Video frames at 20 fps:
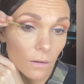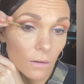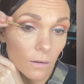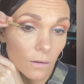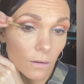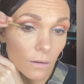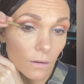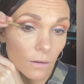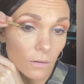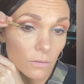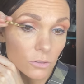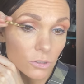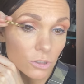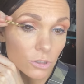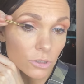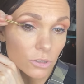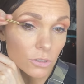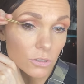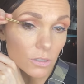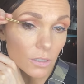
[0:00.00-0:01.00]
Oh,
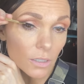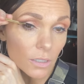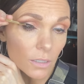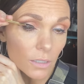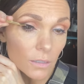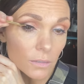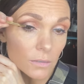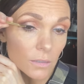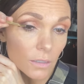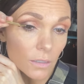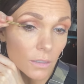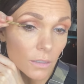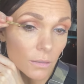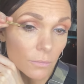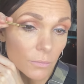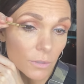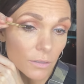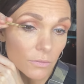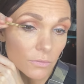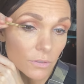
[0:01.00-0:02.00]
shnikes. I think I'm
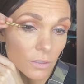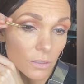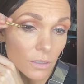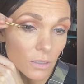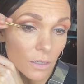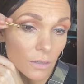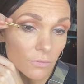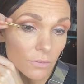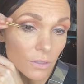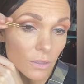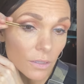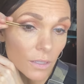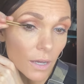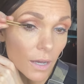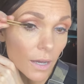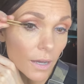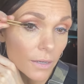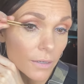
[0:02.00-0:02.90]
gonna have to cut off a lot.